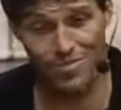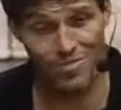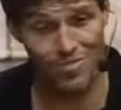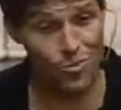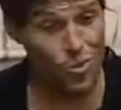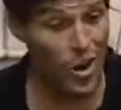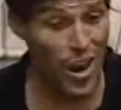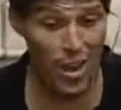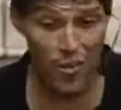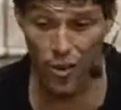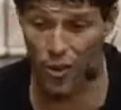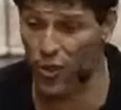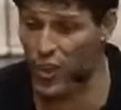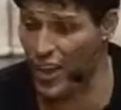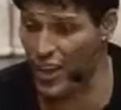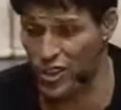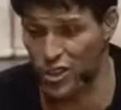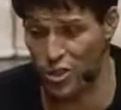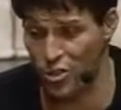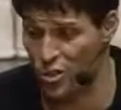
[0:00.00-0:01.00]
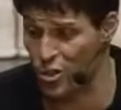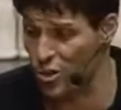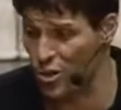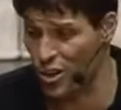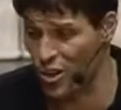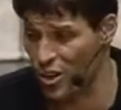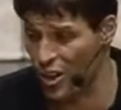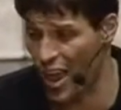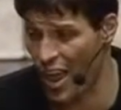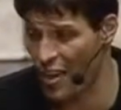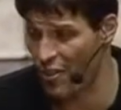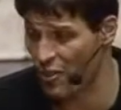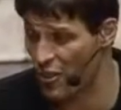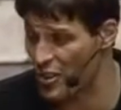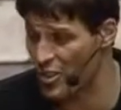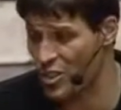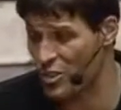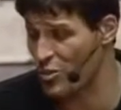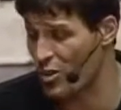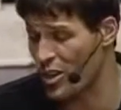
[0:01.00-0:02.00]
Whatever things you do in your life,
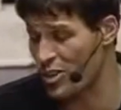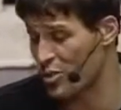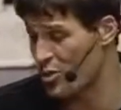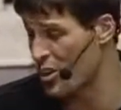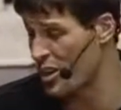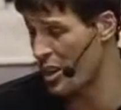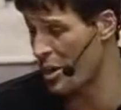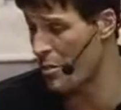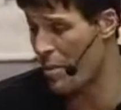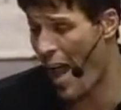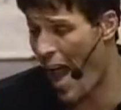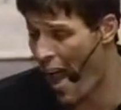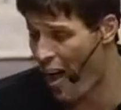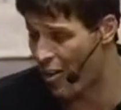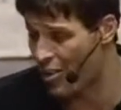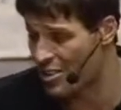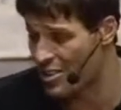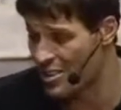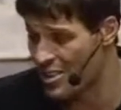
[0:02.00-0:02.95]
this is what it's really about.